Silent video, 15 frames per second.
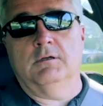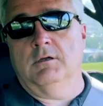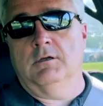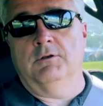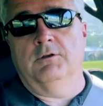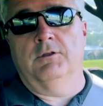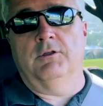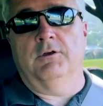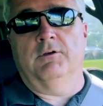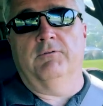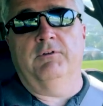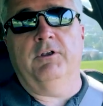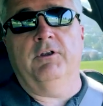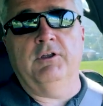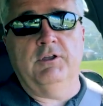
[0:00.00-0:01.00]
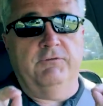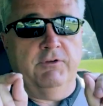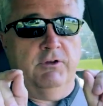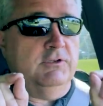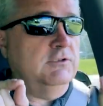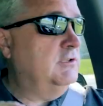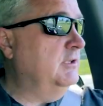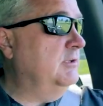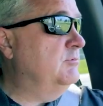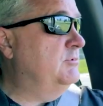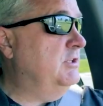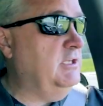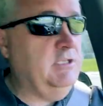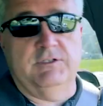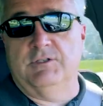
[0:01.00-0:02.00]
Under the very, very slim
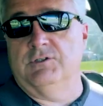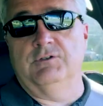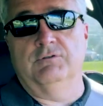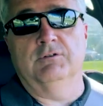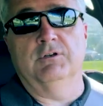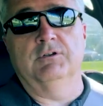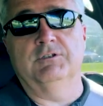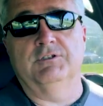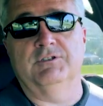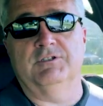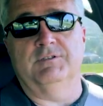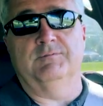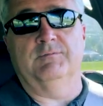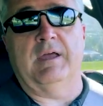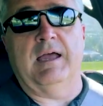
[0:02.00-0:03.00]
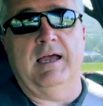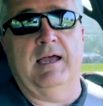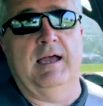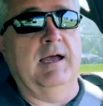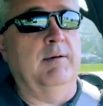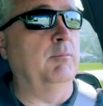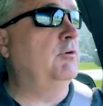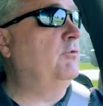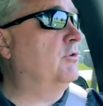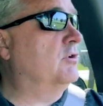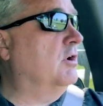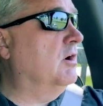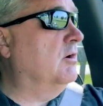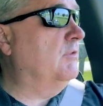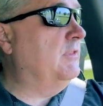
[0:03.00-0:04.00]
chance that you noticed, I moved the
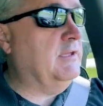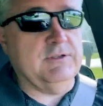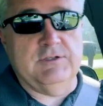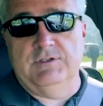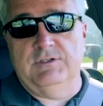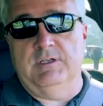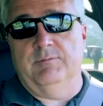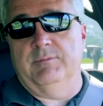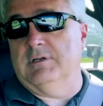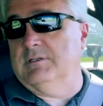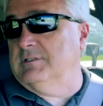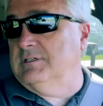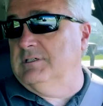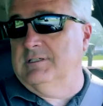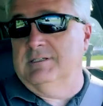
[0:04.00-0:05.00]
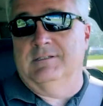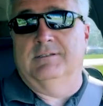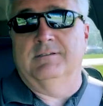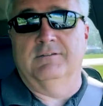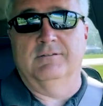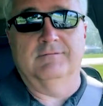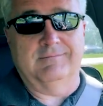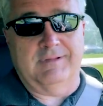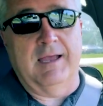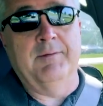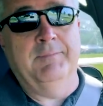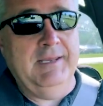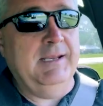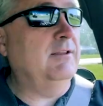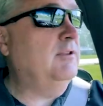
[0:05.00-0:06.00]
car without the seatbelt on. I
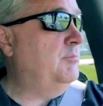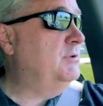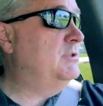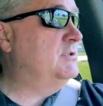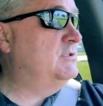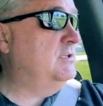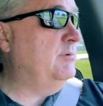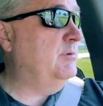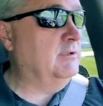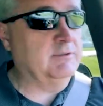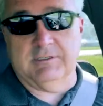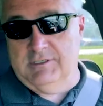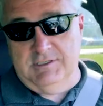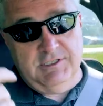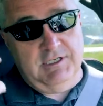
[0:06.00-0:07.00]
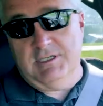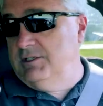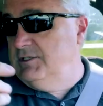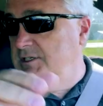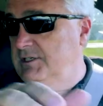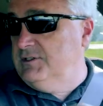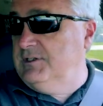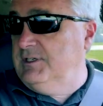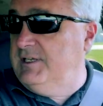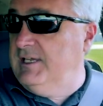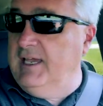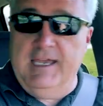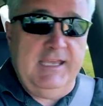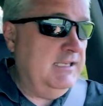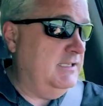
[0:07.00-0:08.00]
immediately put the seatbelt on, just in
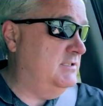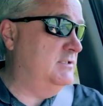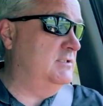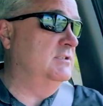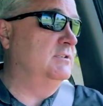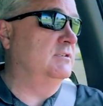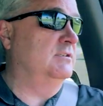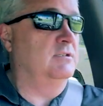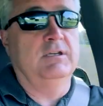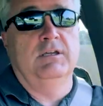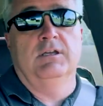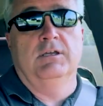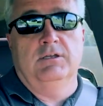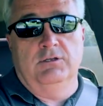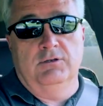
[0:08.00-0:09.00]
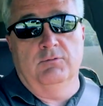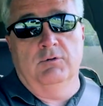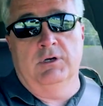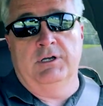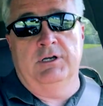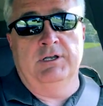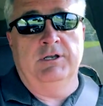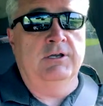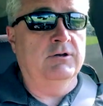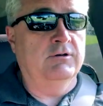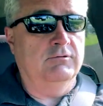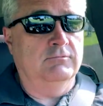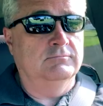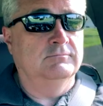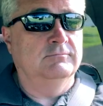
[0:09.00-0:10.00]
case you wanted to
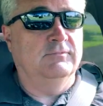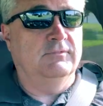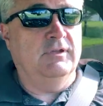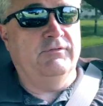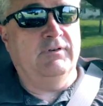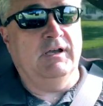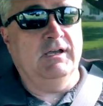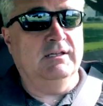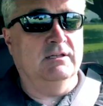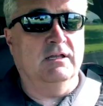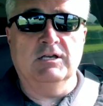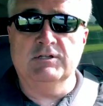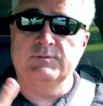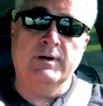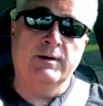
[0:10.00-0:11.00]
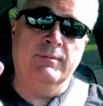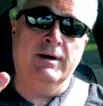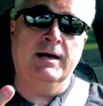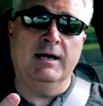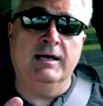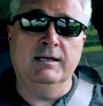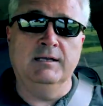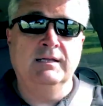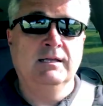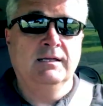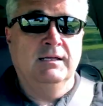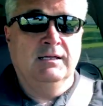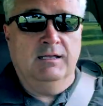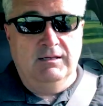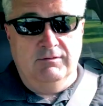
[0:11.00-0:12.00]
know if I had lost my mind
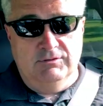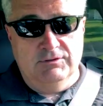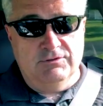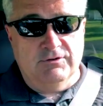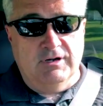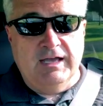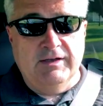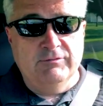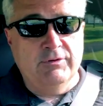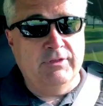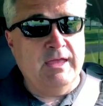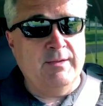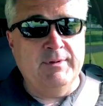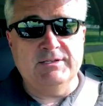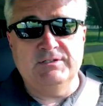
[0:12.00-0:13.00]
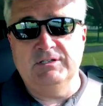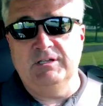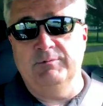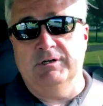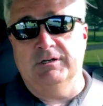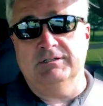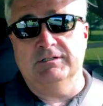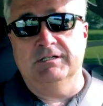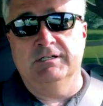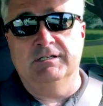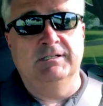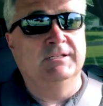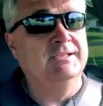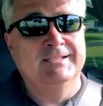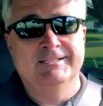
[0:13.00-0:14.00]
and was driving without my seatbelt
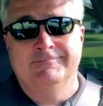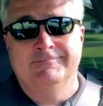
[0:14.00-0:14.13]
on